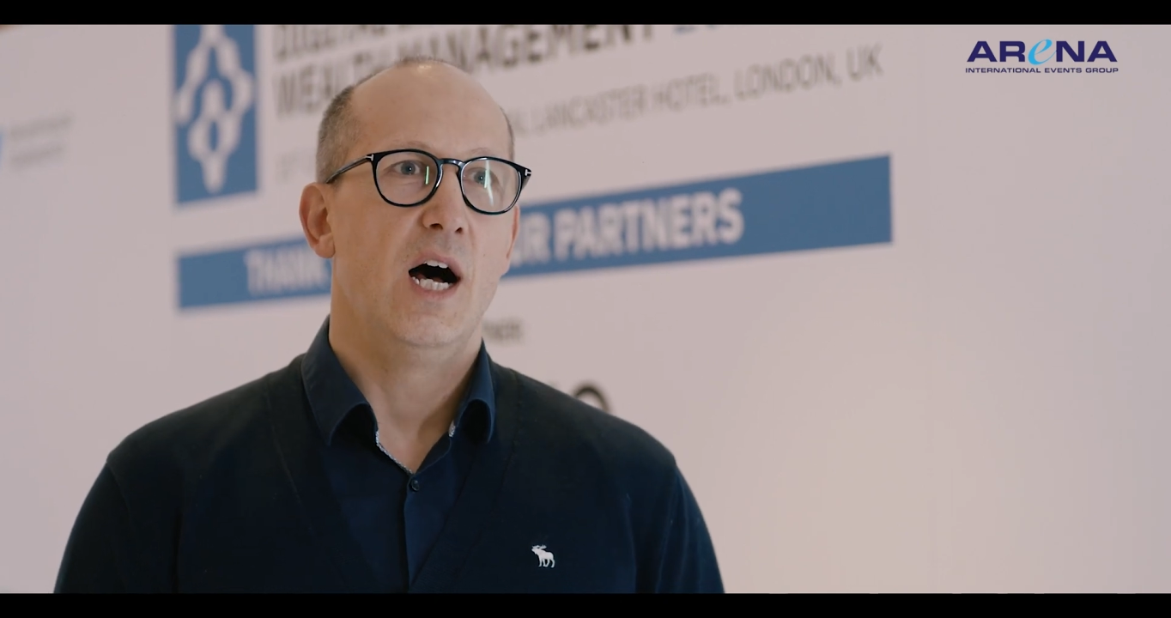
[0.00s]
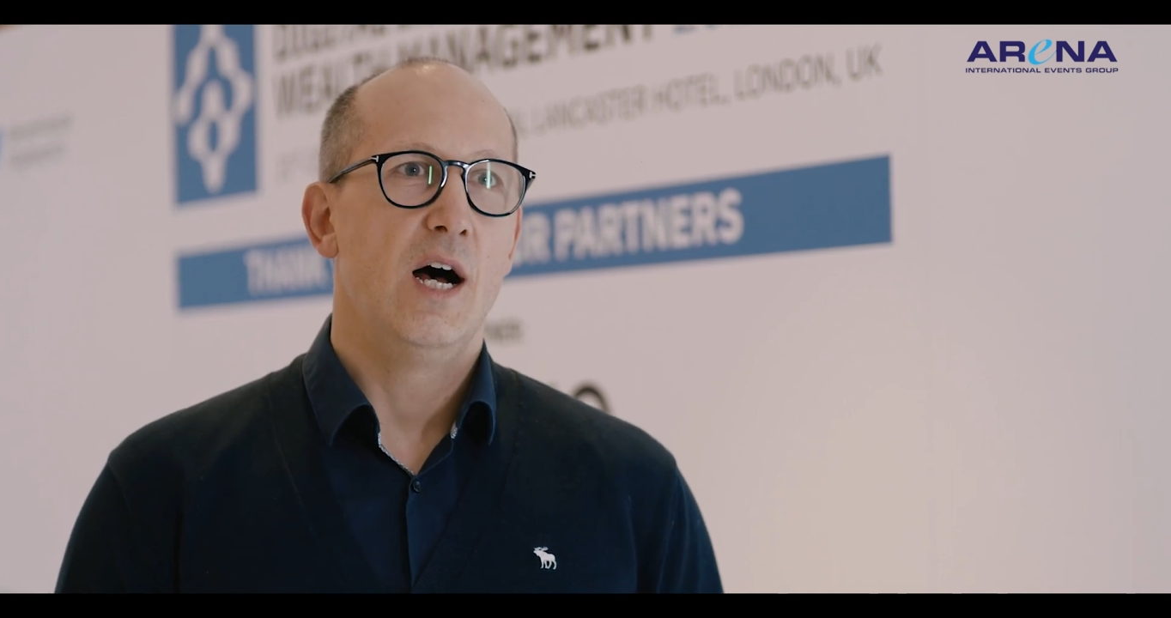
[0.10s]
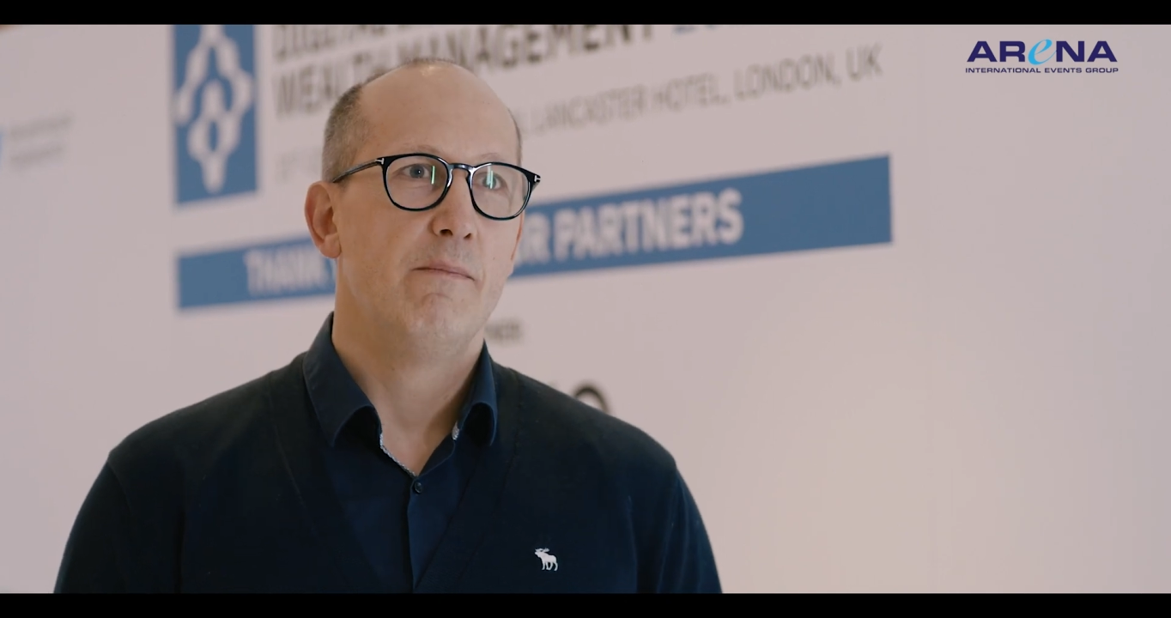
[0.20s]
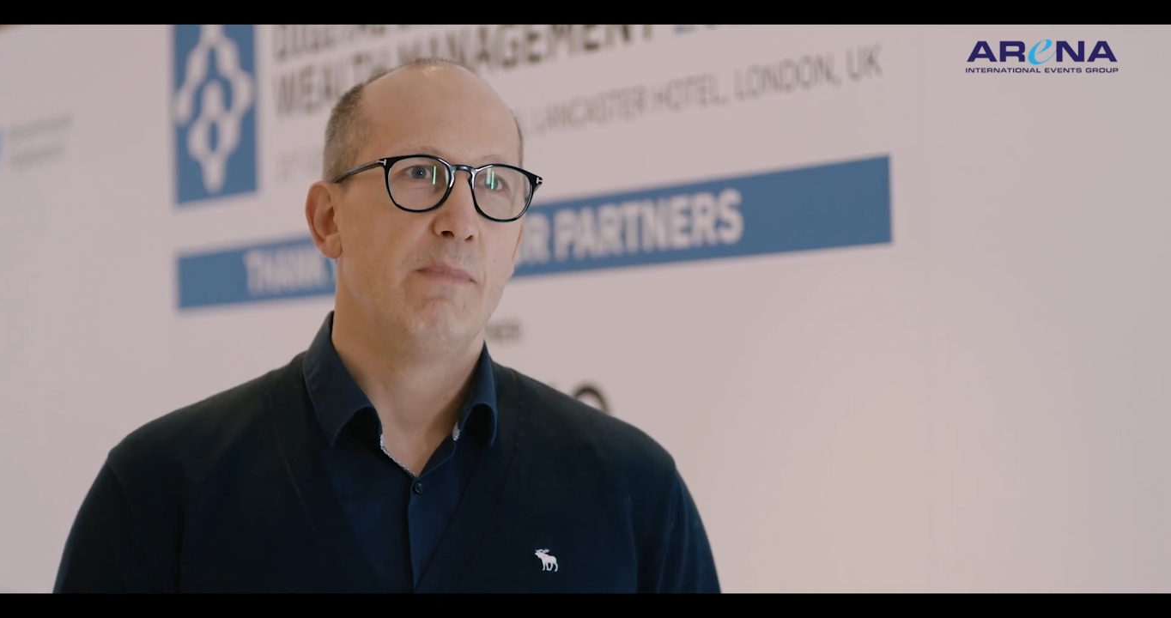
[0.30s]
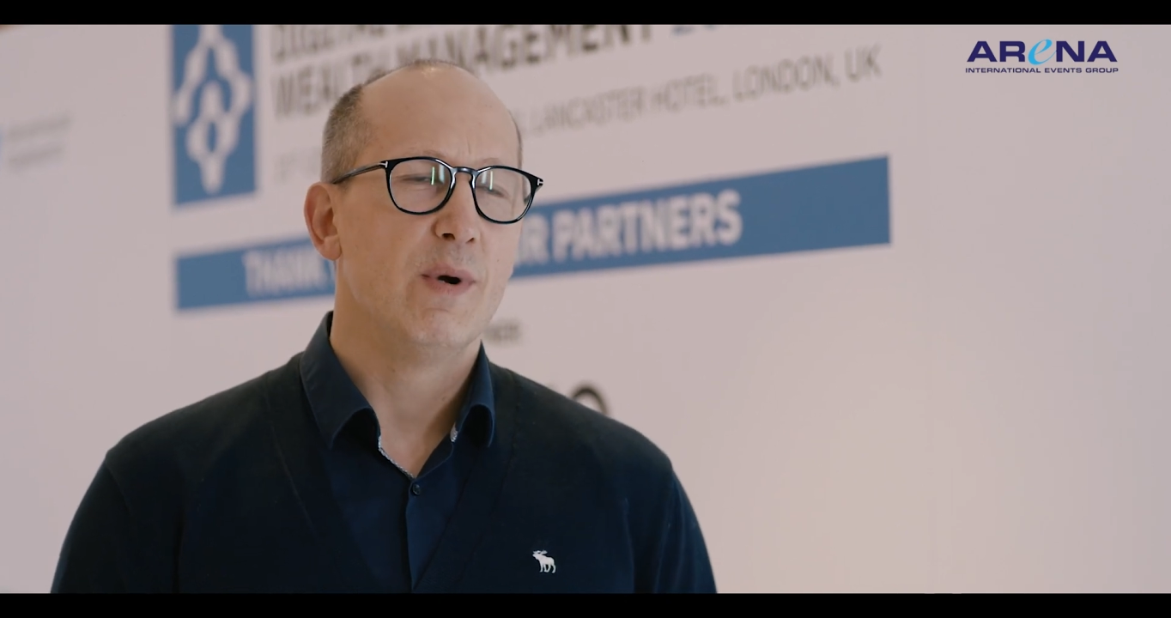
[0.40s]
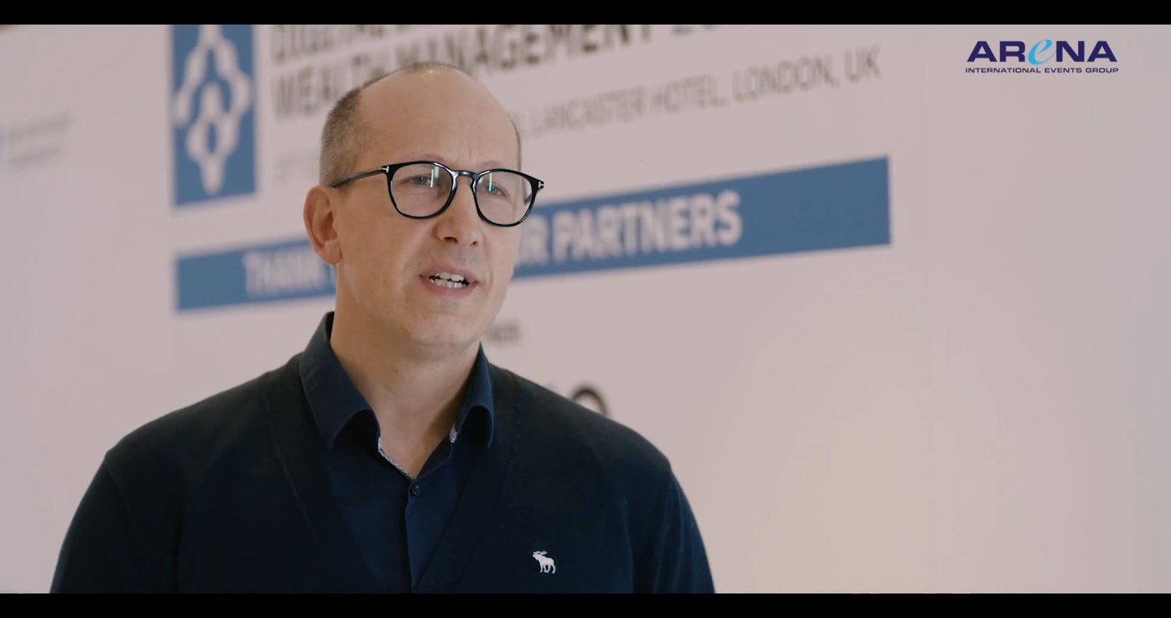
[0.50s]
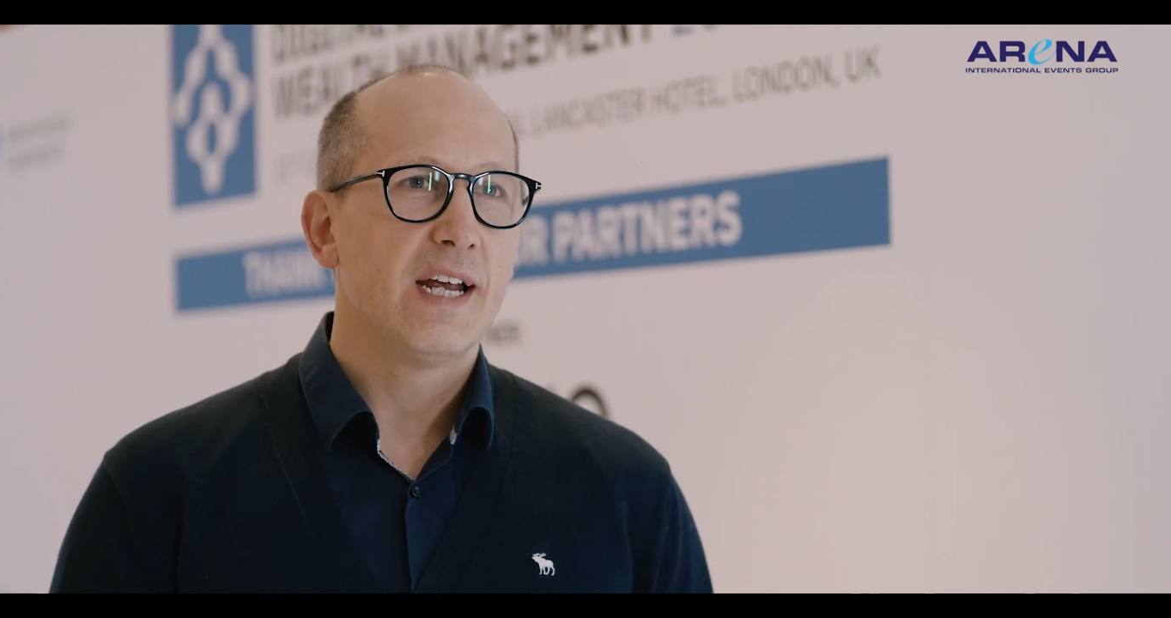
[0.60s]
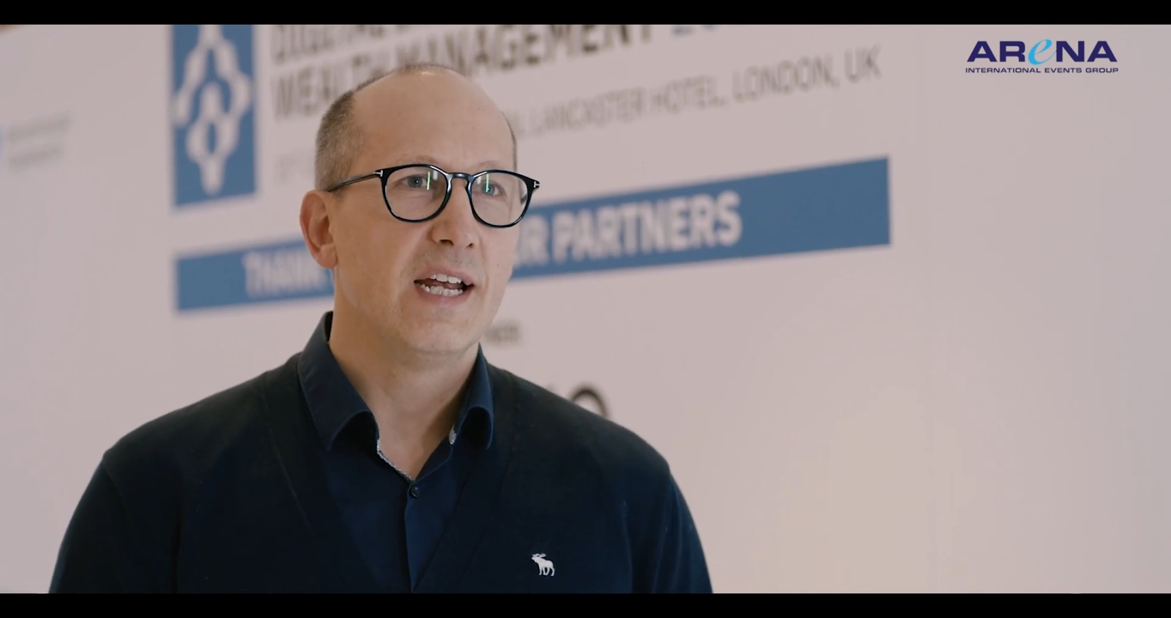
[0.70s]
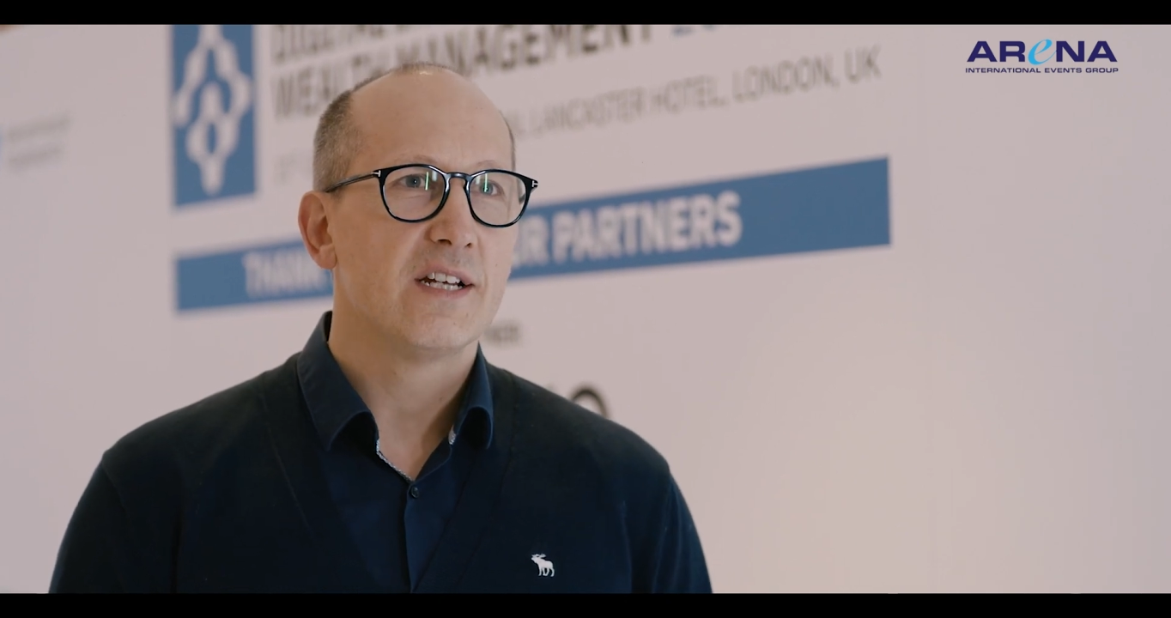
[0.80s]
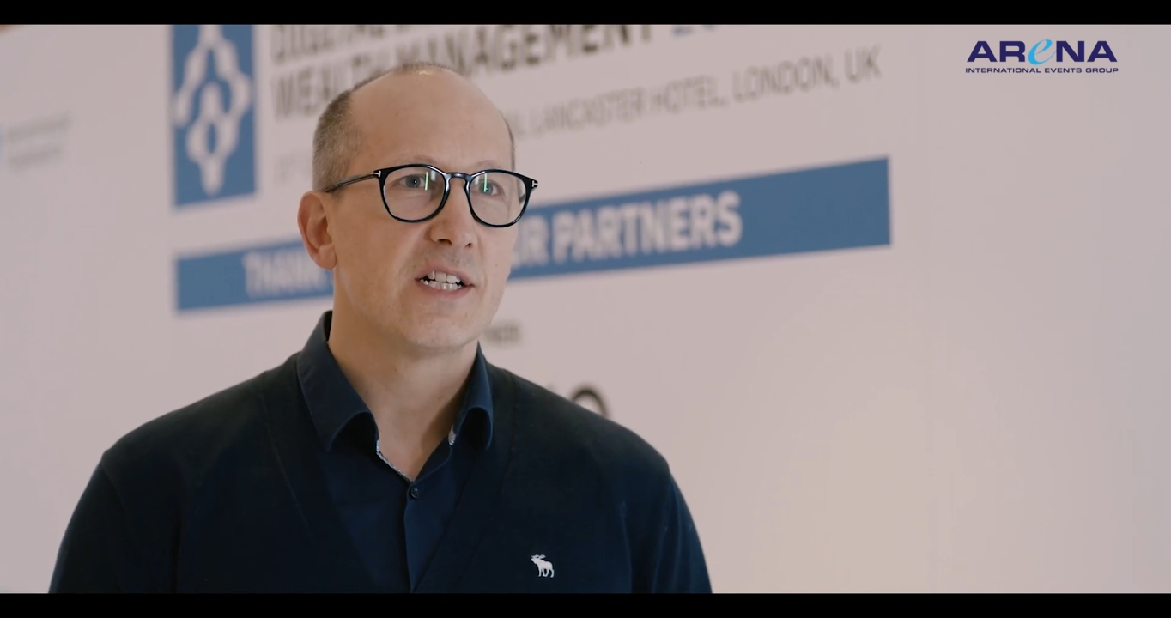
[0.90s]
but we're
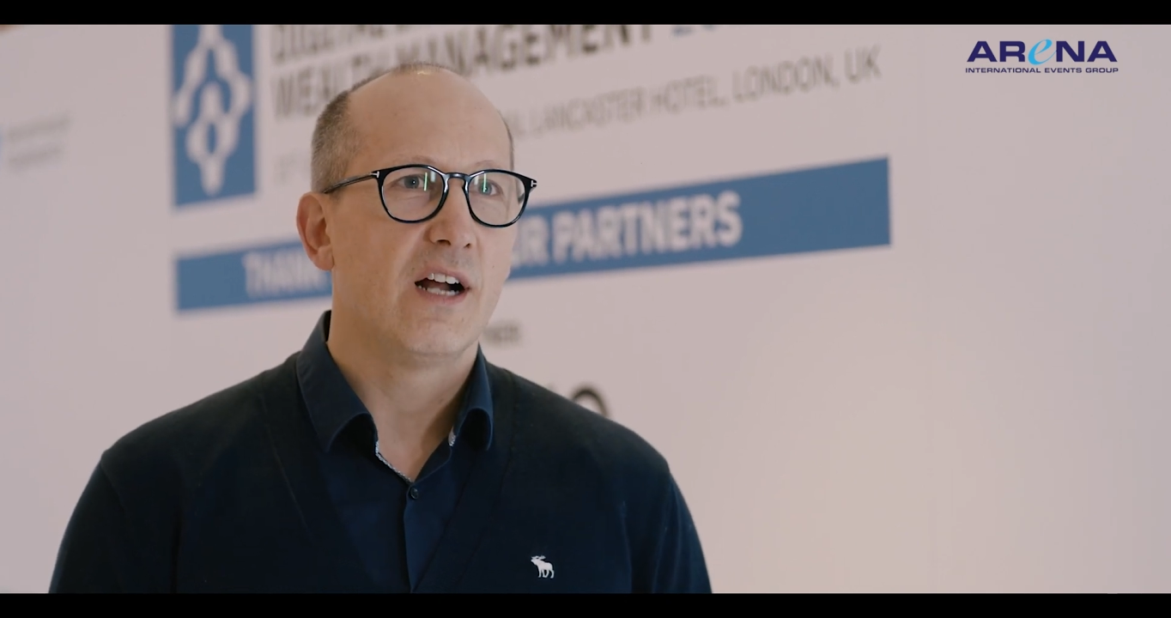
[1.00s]
taking a